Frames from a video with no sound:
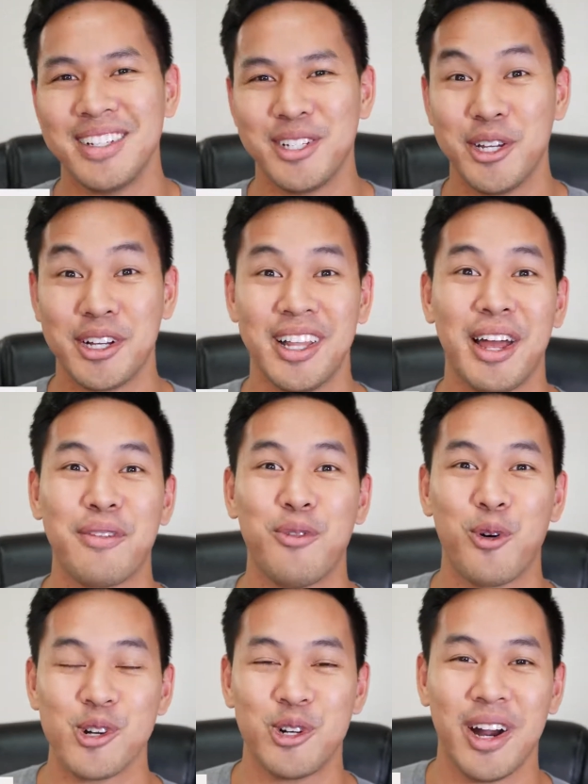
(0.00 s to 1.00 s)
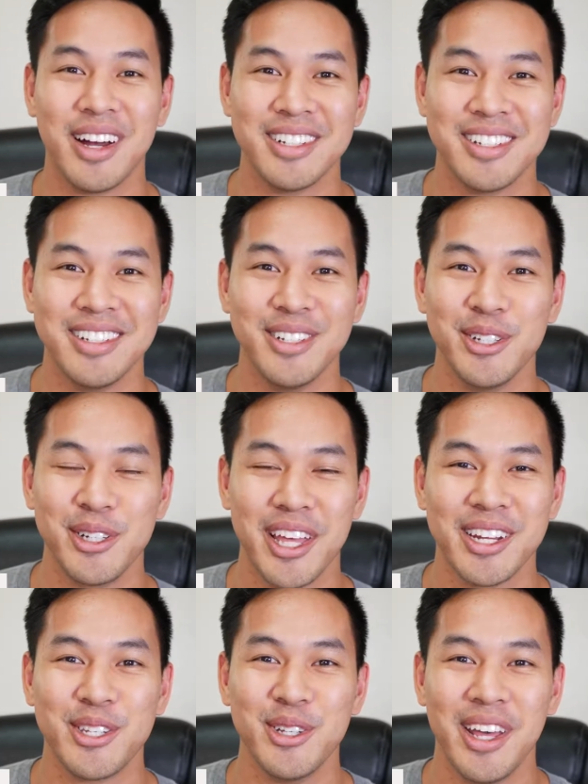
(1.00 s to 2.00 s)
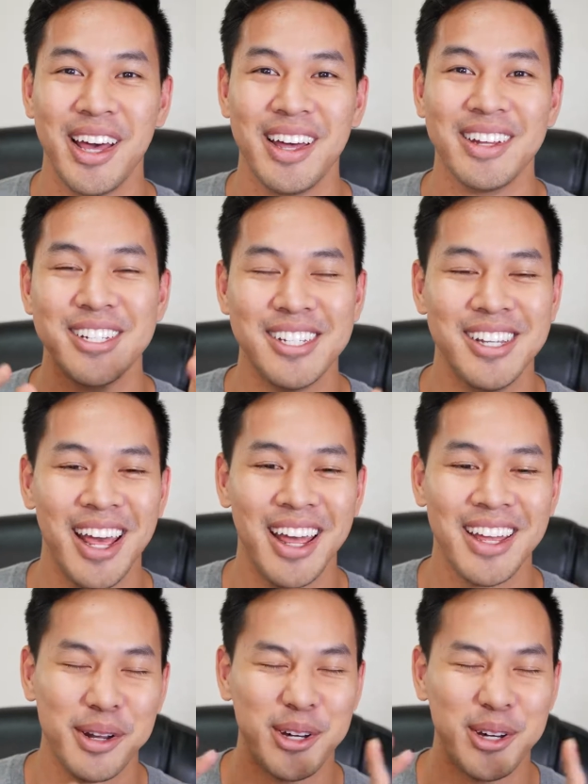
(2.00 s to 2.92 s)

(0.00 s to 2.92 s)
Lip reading: It took like 4 tries to get to that today.